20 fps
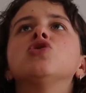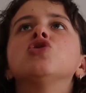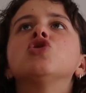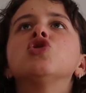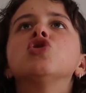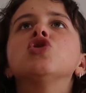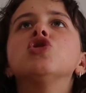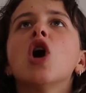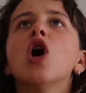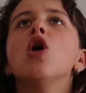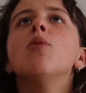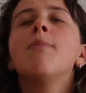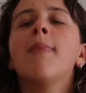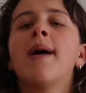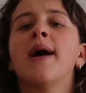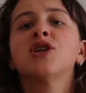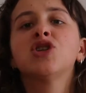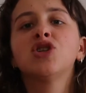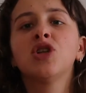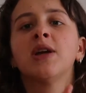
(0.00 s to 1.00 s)
so
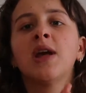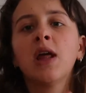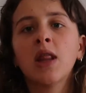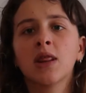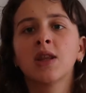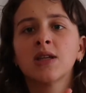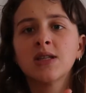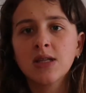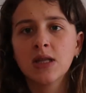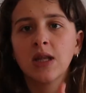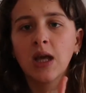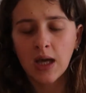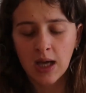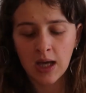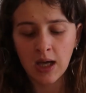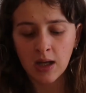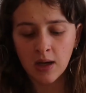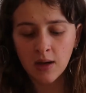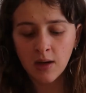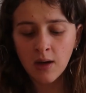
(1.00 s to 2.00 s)
much to get this thing
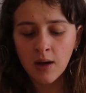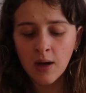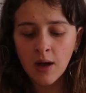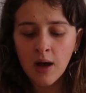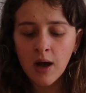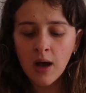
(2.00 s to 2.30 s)
in.